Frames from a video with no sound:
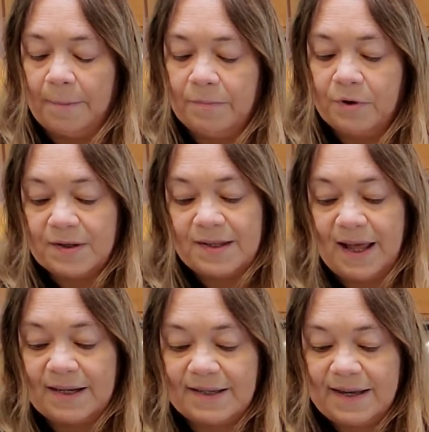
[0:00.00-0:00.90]
You'll
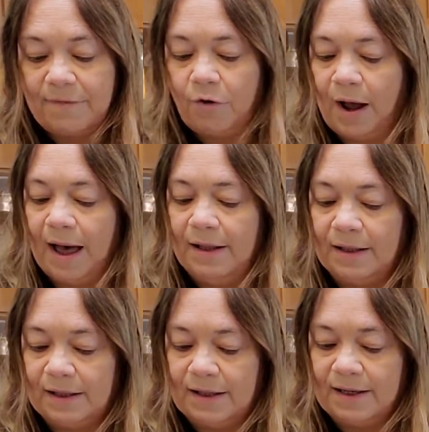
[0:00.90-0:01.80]
let it set for at
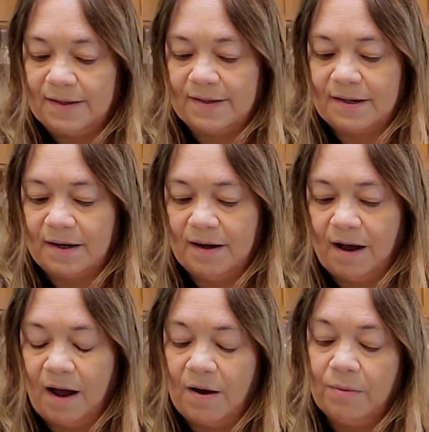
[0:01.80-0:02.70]
least,
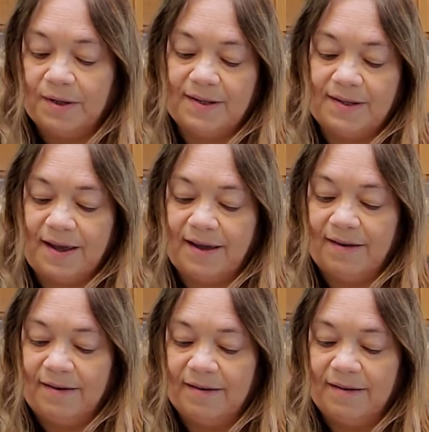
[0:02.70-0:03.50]
I would say,